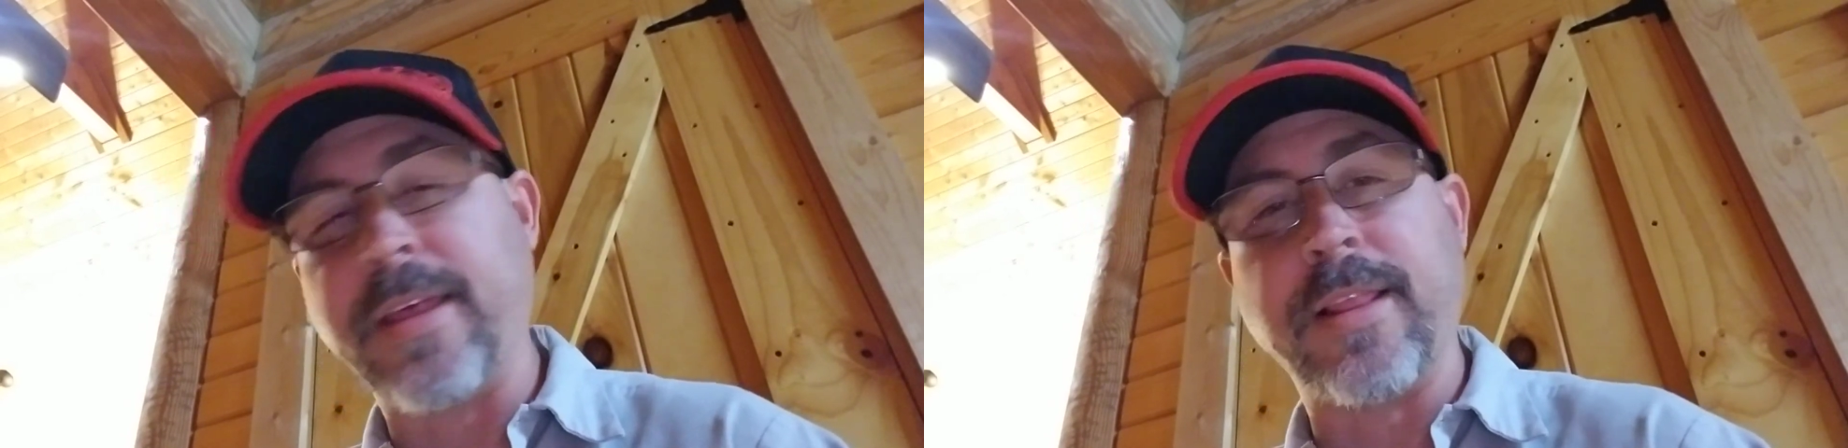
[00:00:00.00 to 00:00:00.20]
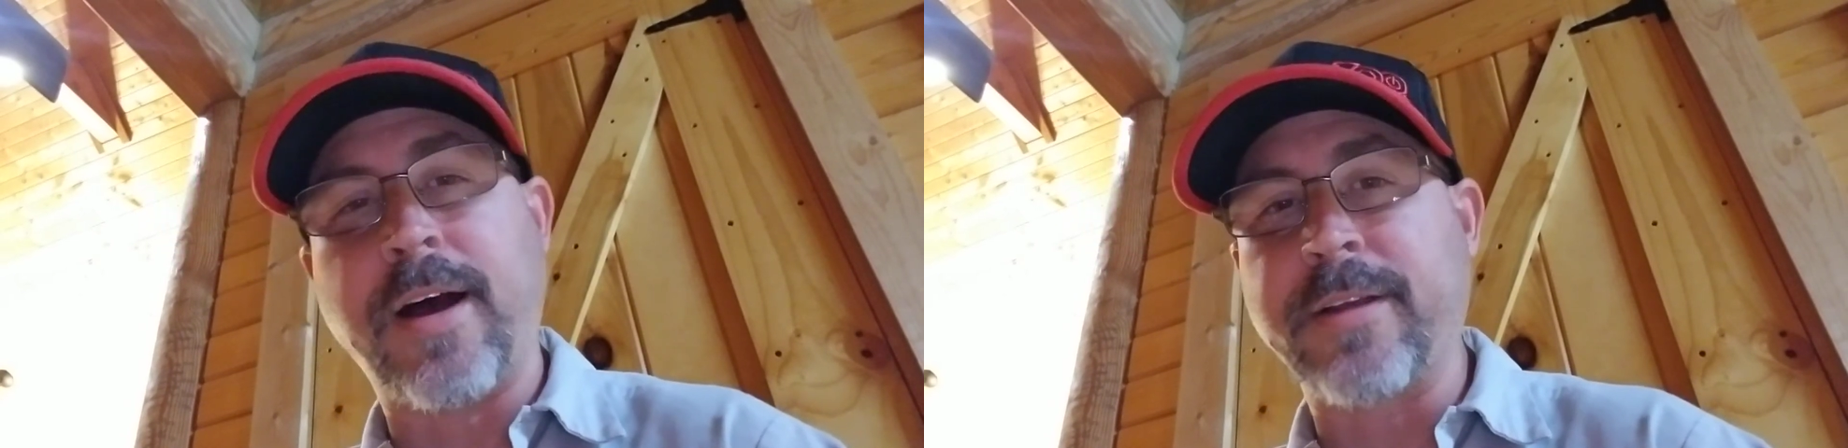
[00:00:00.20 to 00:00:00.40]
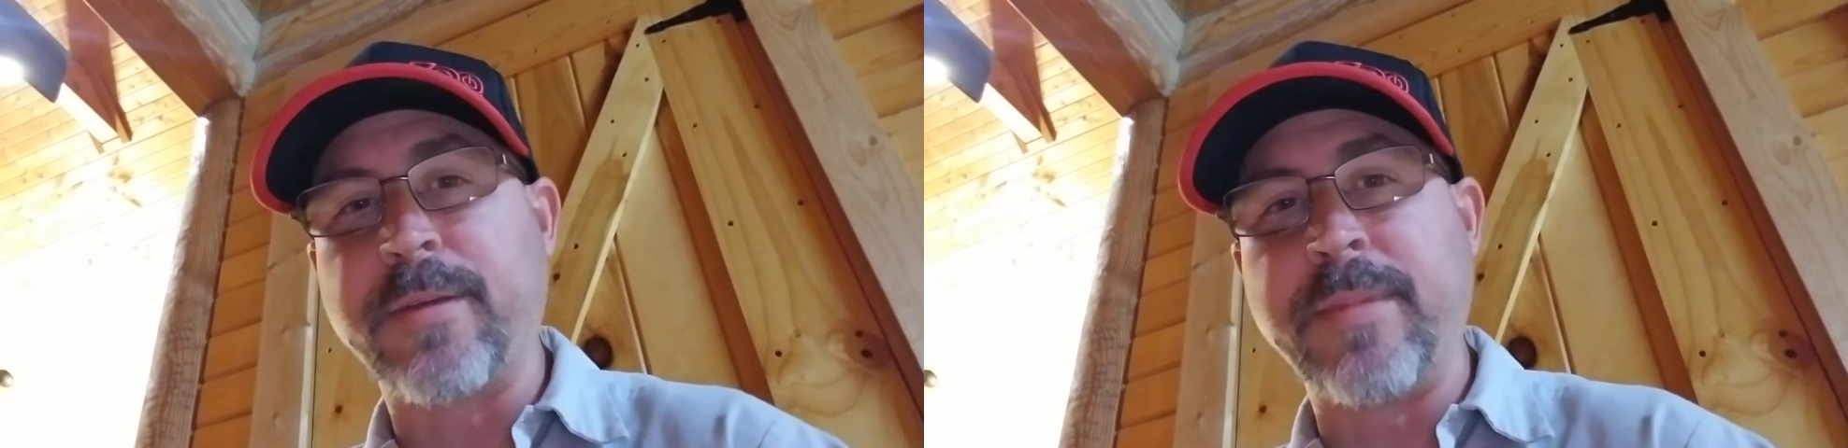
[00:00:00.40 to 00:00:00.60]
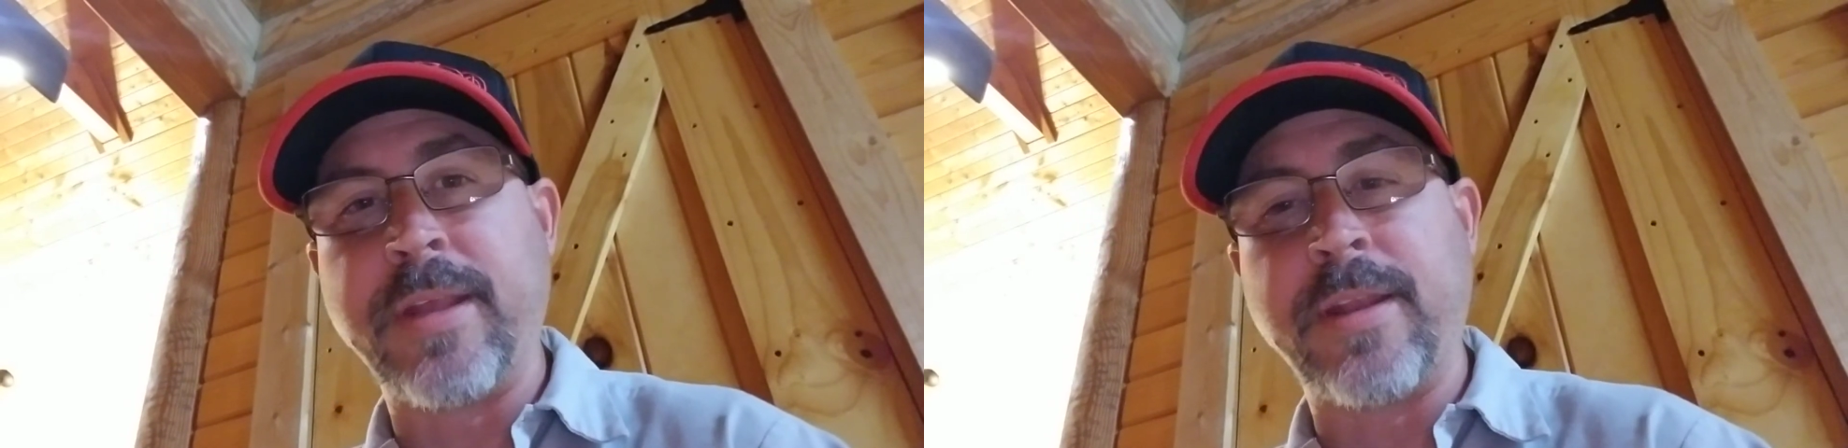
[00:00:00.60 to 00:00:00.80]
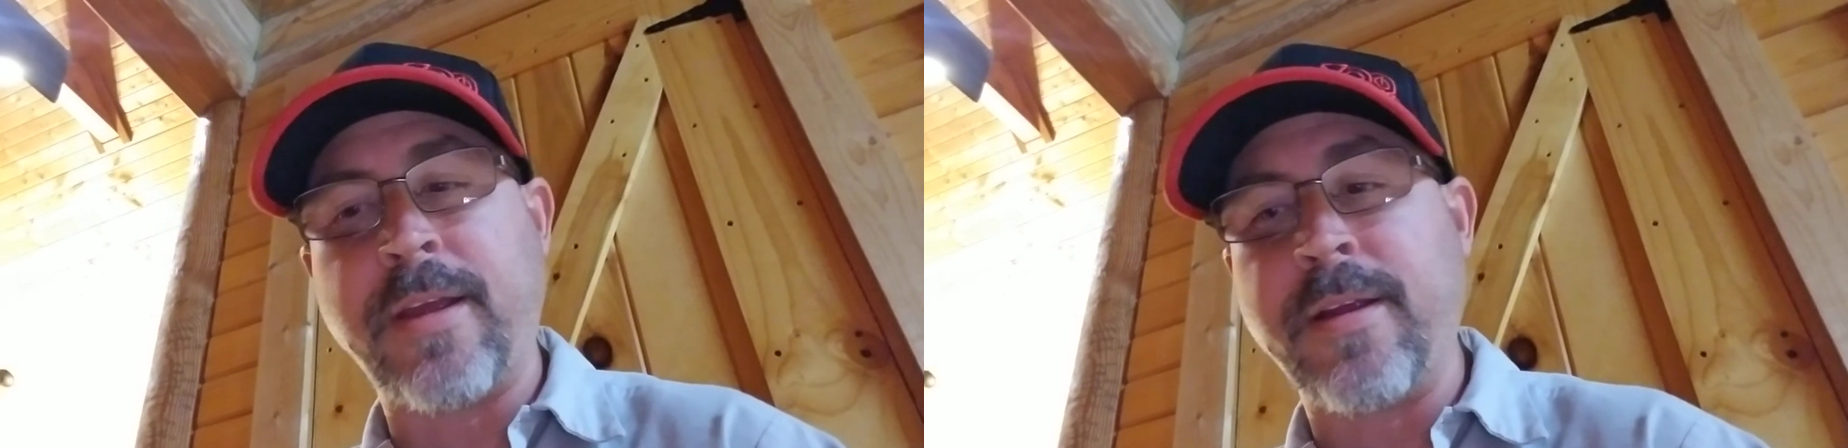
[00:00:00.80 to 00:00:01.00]
locked them
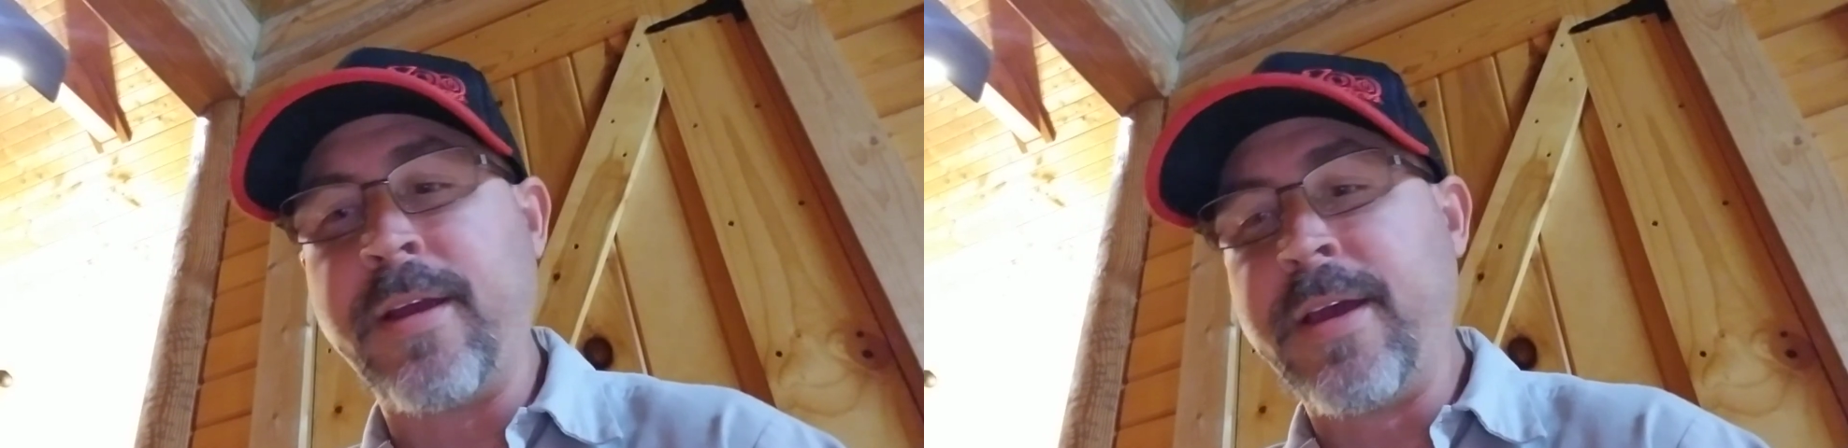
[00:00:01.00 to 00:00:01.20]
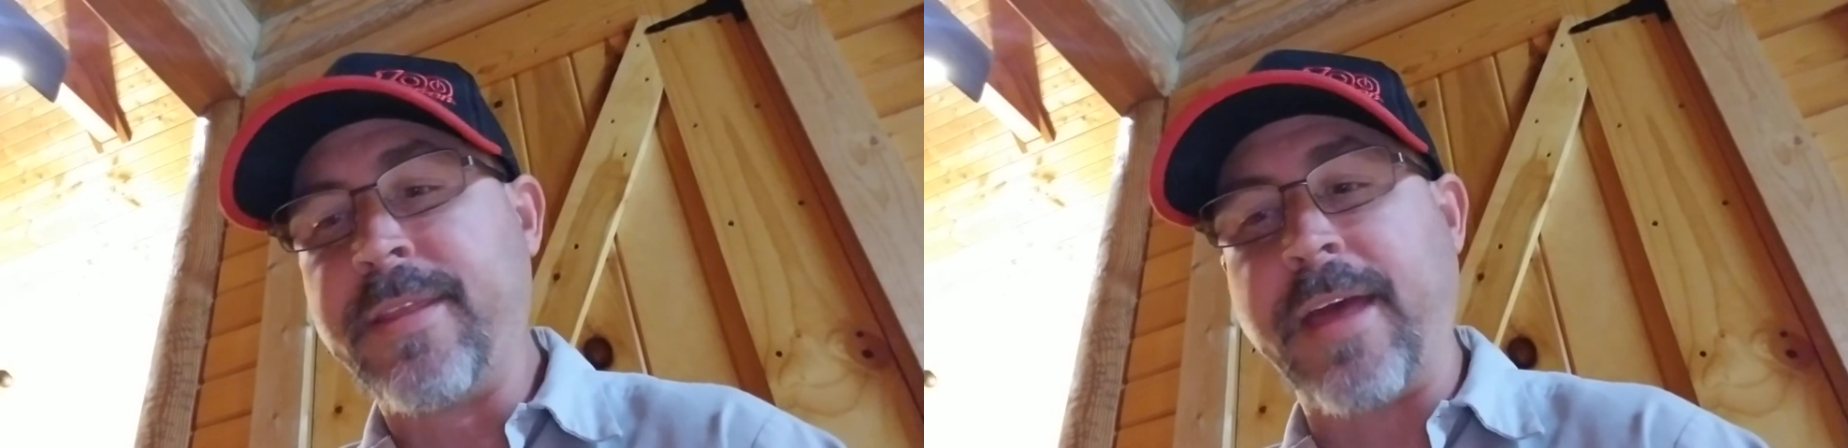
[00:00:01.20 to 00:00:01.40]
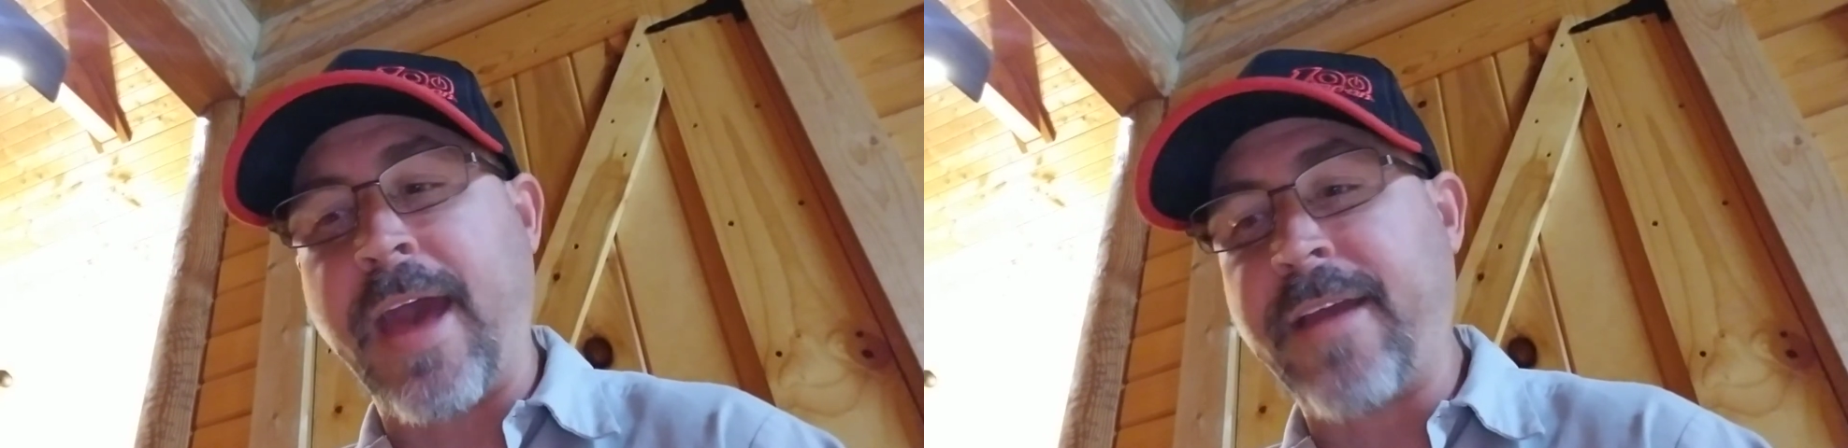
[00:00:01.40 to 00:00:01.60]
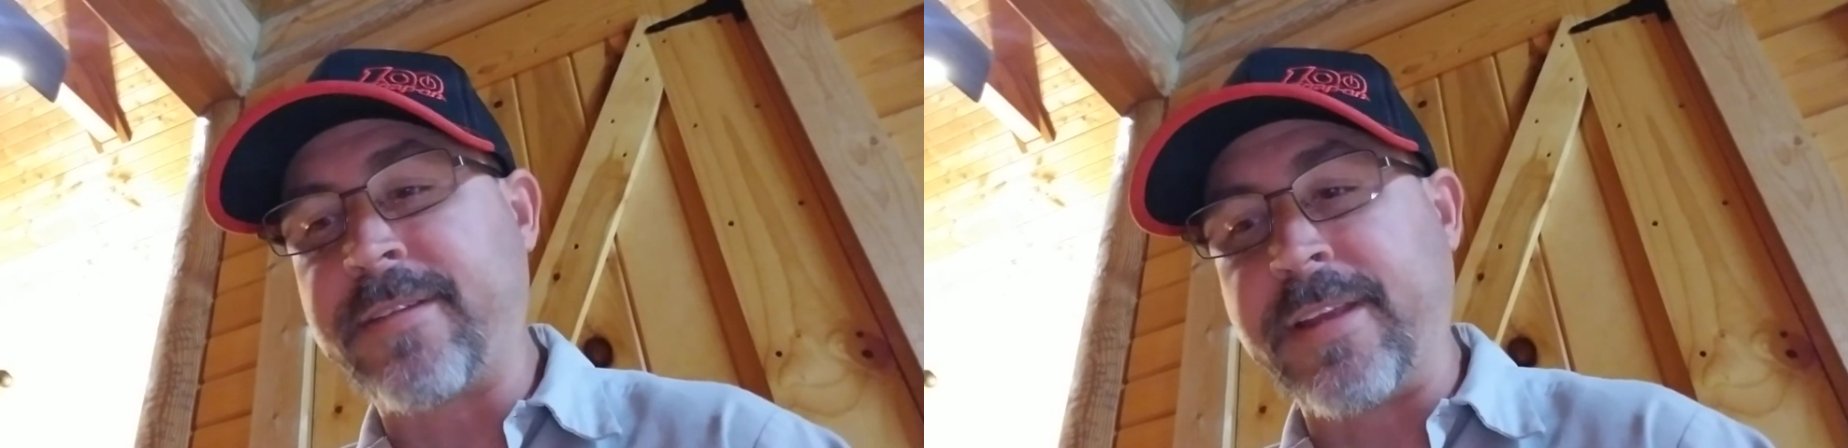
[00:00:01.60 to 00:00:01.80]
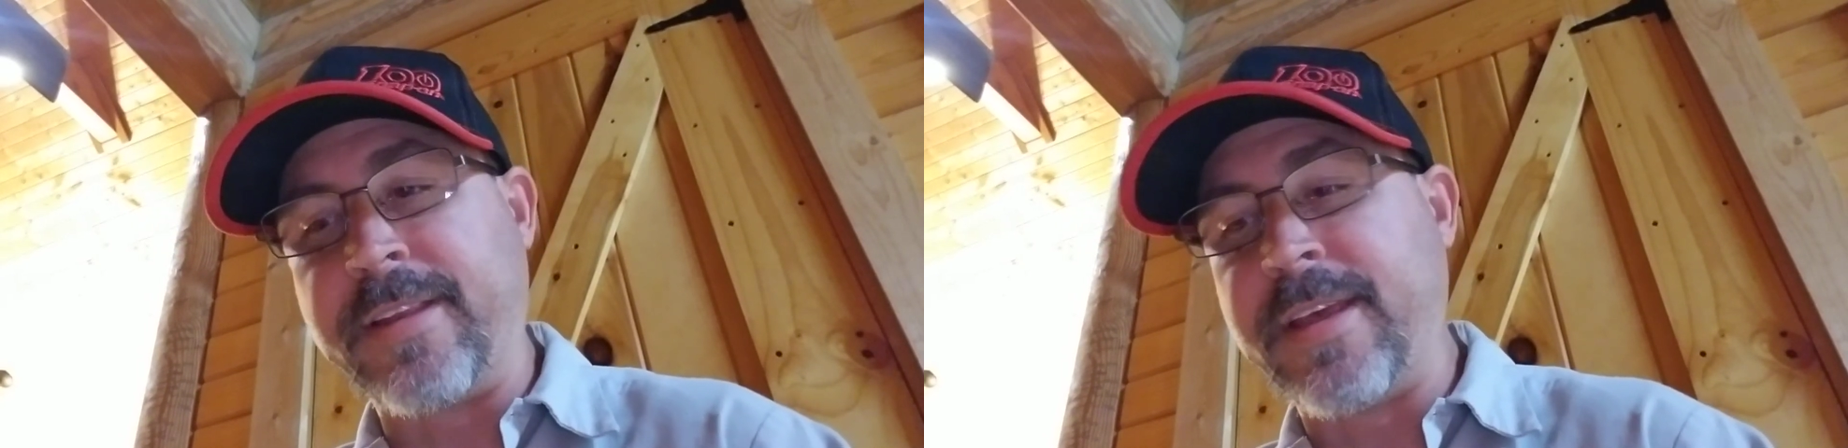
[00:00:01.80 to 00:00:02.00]
in there. They
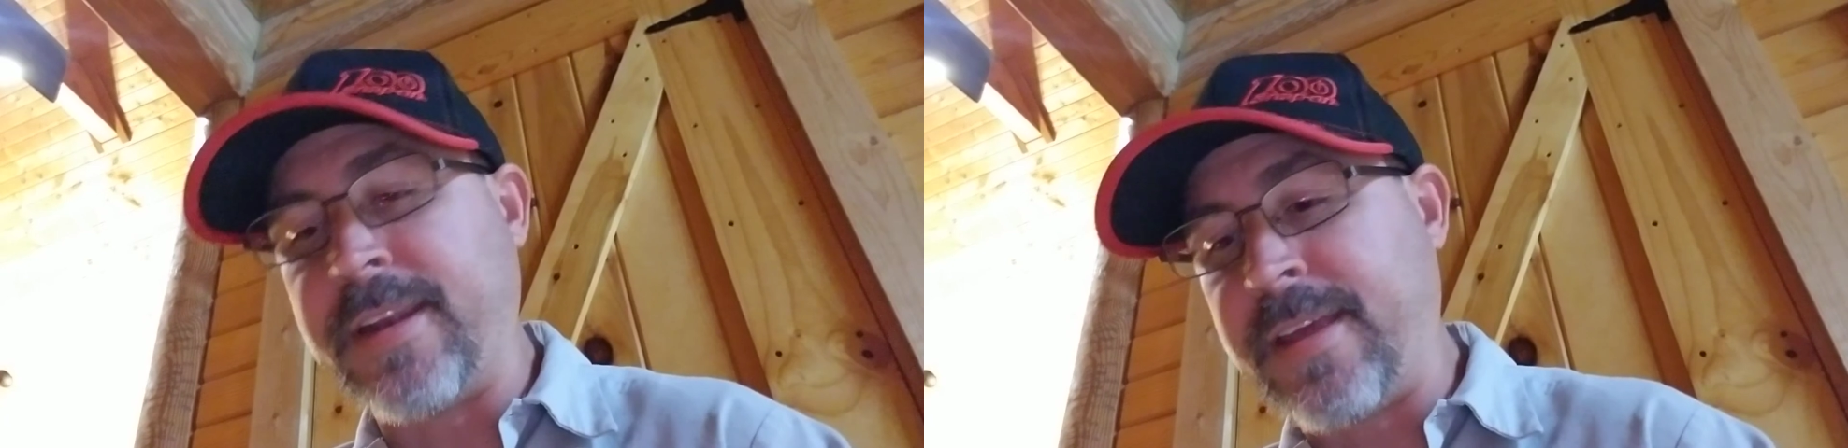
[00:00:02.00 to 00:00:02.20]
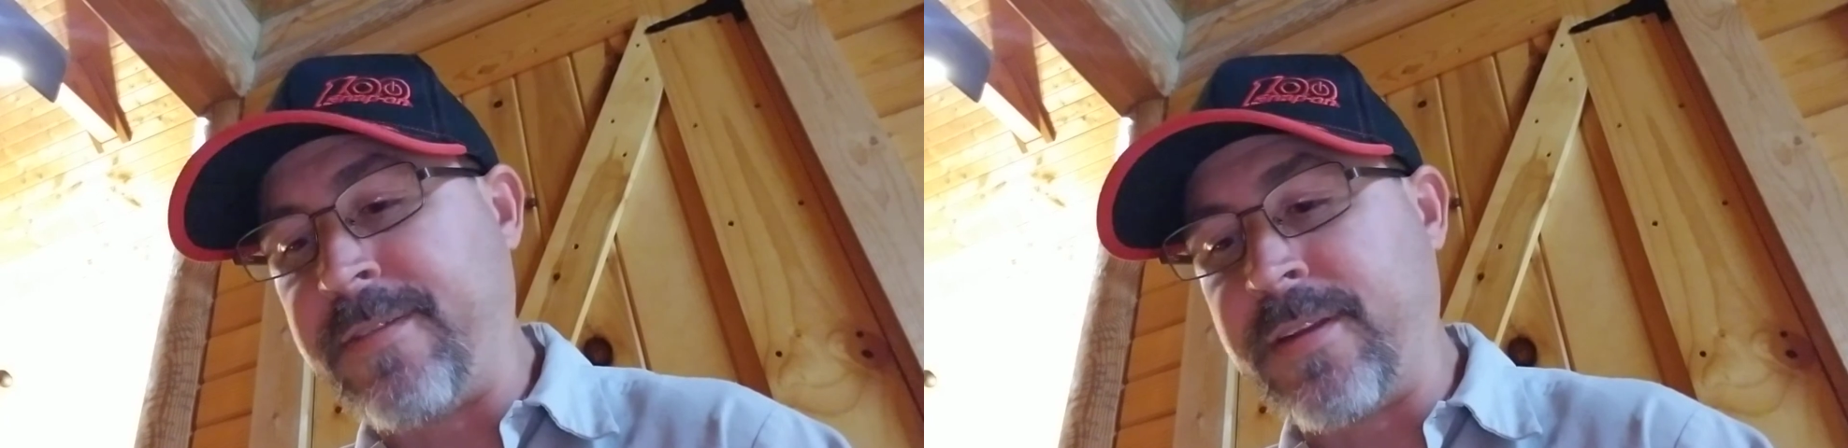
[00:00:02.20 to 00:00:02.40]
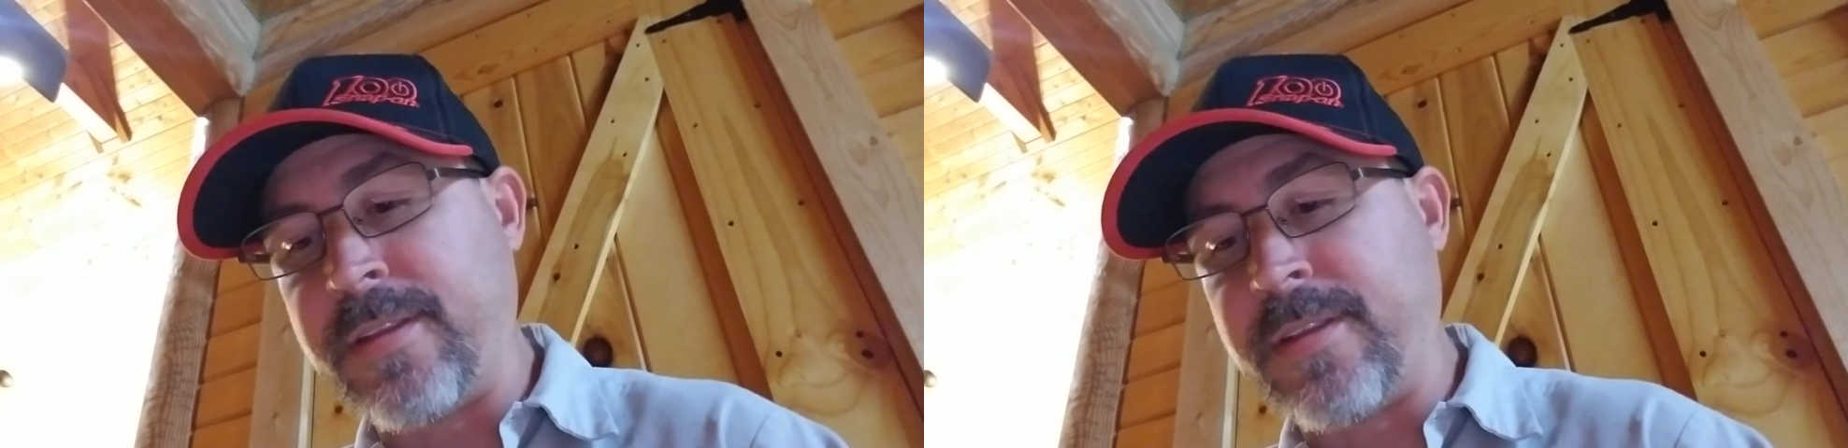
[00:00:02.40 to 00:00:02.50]
actually didn't even.